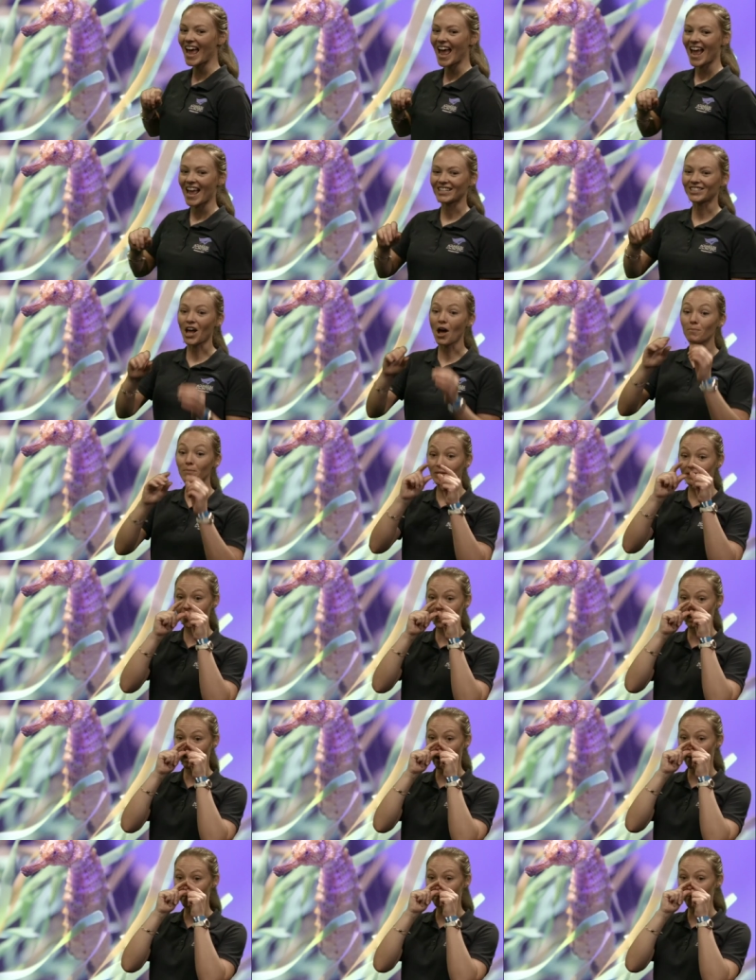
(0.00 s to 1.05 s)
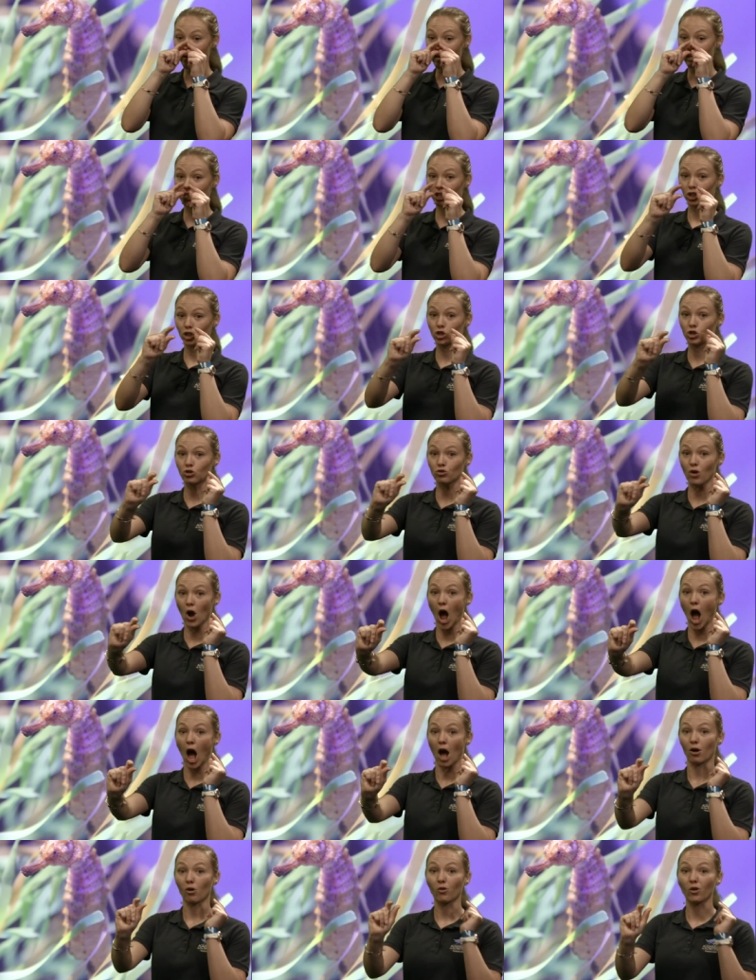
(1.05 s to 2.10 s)
It's almost like a big
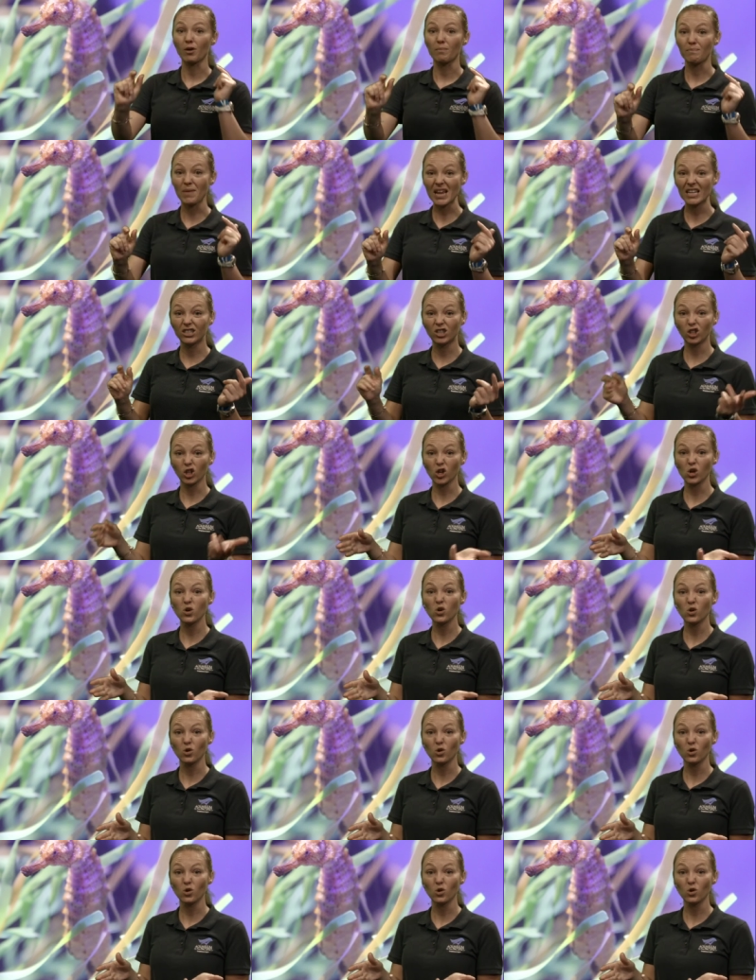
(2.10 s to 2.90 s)
straw or a big tube